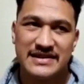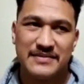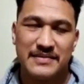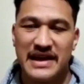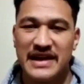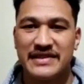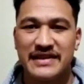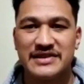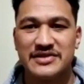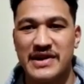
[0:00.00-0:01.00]
plan
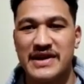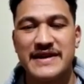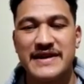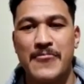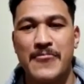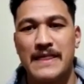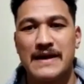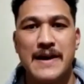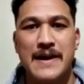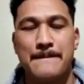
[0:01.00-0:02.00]
things around that.
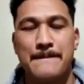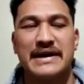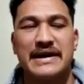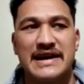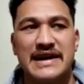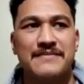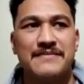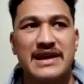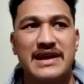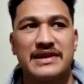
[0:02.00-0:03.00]
But
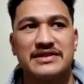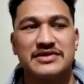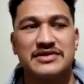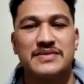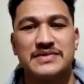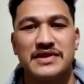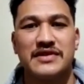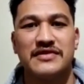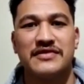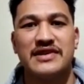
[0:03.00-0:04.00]
but in terms
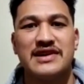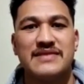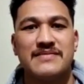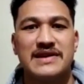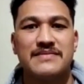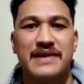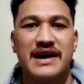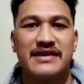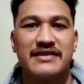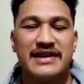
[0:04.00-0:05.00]
of me and
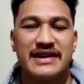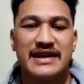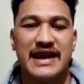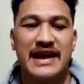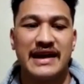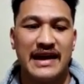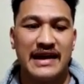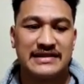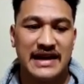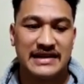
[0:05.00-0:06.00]
Parker
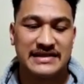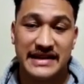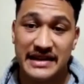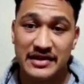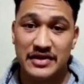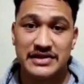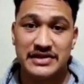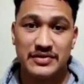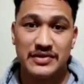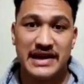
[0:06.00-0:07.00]
actually getting closer
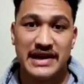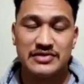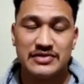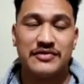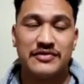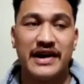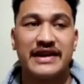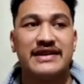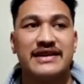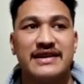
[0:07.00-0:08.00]
to an actual fight
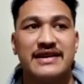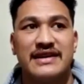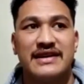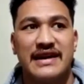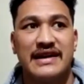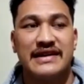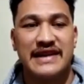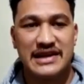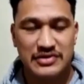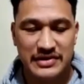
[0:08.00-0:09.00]
and an
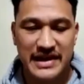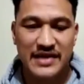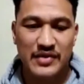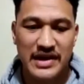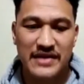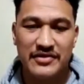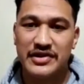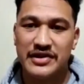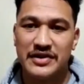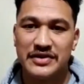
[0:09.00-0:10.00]
actual date, we are very
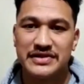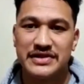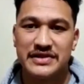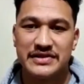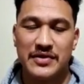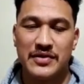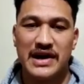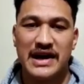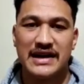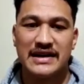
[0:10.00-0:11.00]
close.
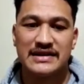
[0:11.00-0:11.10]
So